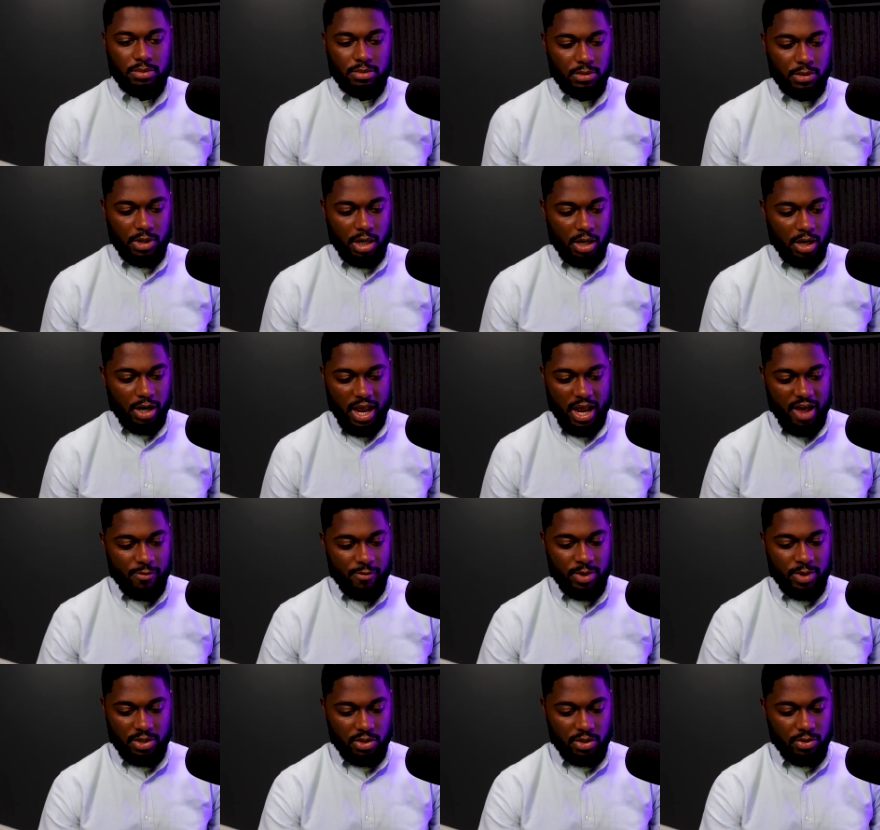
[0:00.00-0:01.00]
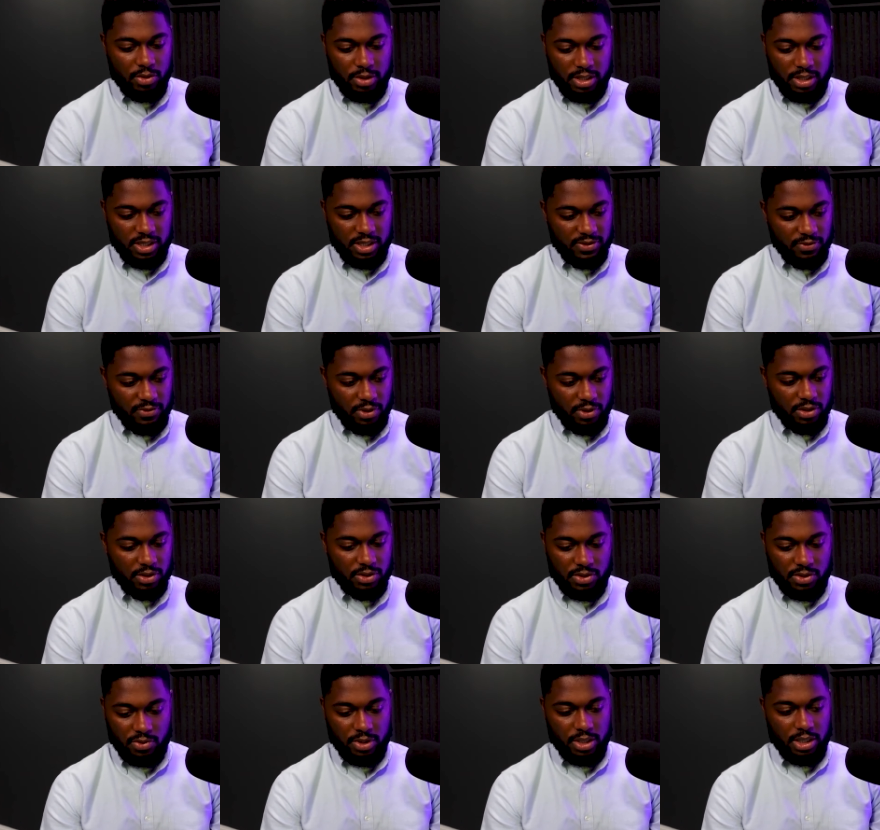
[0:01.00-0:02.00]
have been doing this for
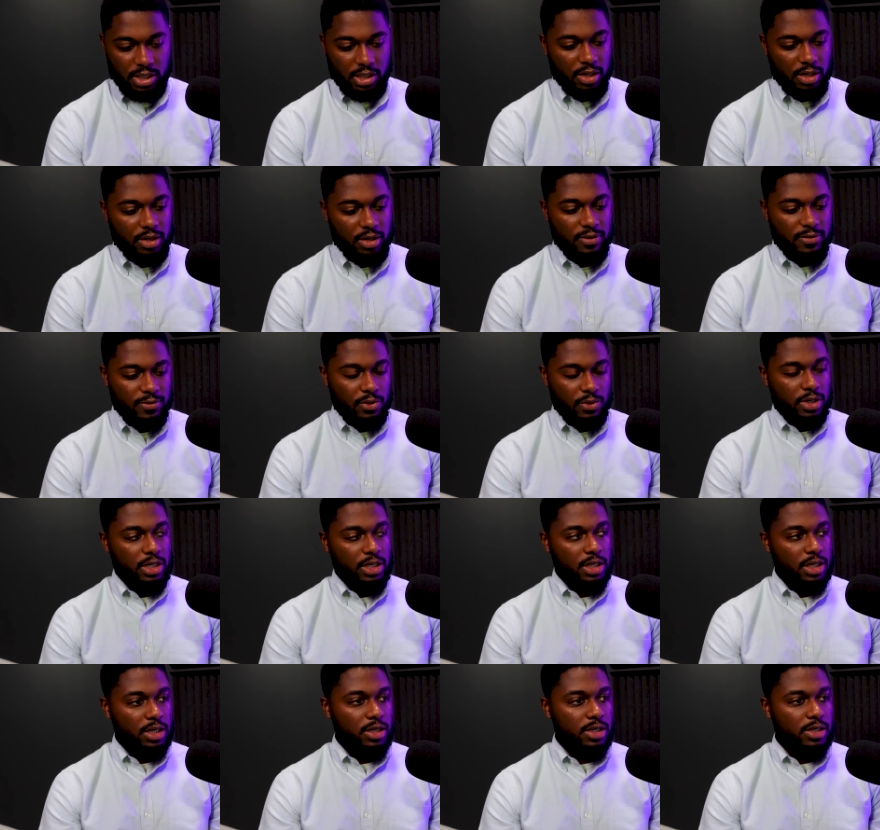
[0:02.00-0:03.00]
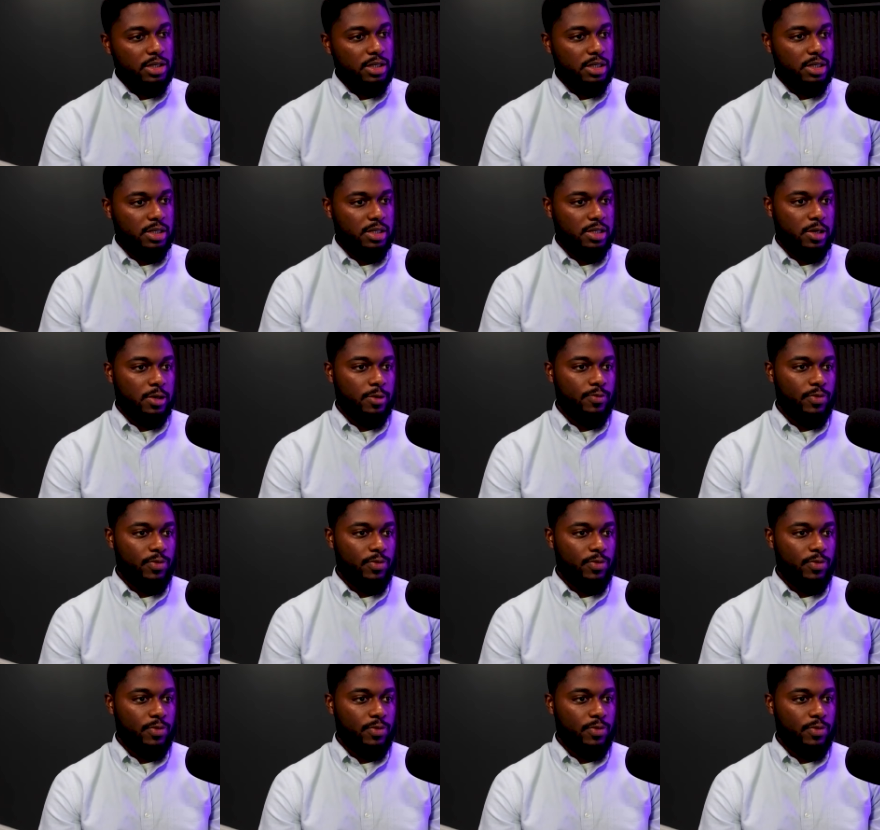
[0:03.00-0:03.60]
20, 30, 40 years. And so